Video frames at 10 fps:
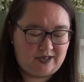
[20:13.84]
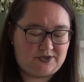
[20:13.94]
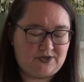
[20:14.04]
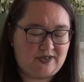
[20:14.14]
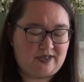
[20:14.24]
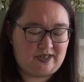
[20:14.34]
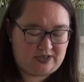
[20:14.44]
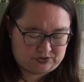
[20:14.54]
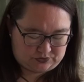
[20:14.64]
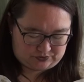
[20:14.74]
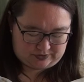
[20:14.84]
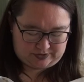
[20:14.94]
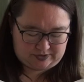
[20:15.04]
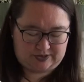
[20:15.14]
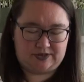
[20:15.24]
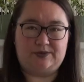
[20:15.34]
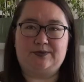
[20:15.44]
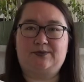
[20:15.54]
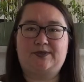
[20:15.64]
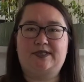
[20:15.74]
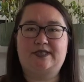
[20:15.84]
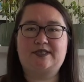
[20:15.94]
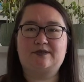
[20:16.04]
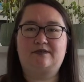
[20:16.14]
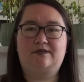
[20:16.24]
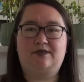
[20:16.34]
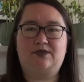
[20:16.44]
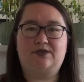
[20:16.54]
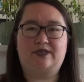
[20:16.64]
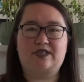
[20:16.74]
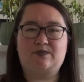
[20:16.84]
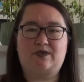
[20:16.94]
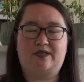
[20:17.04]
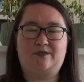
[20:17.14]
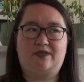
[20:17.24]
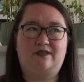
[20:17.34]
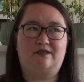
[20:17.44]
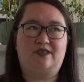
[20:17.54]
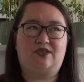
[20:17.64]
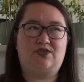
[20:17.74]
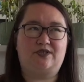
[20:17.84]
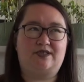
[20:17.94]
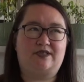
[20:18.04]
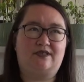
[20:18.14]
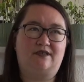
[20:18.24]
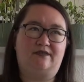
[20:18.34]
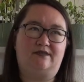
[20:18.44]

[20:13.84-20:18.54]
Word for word: It's not that I enjoy sewing with this or doing this piping, it just,